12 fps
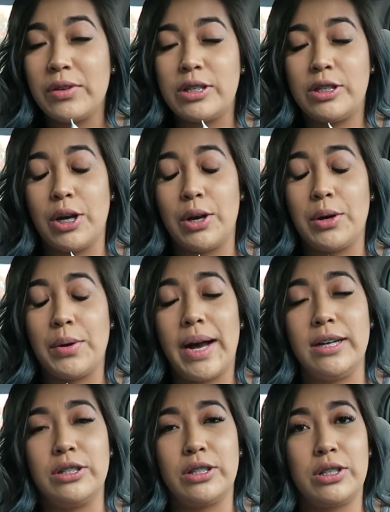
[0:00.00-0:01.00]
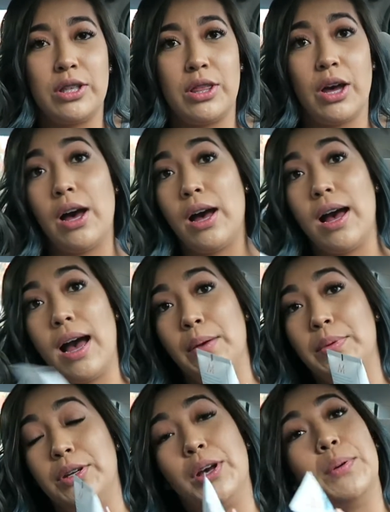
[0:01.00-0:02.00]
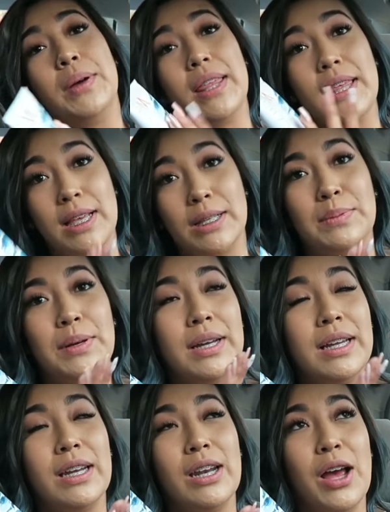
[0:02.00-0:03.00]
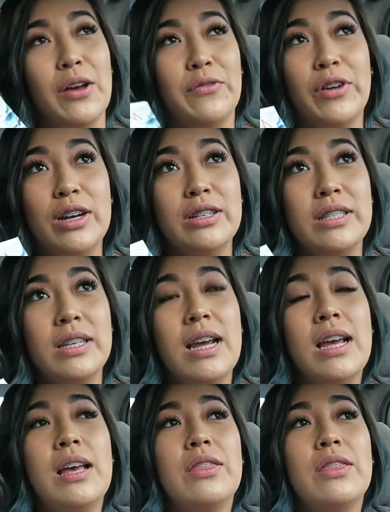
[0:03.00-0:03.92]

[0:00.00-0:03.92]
so I just thought I would go with this one first.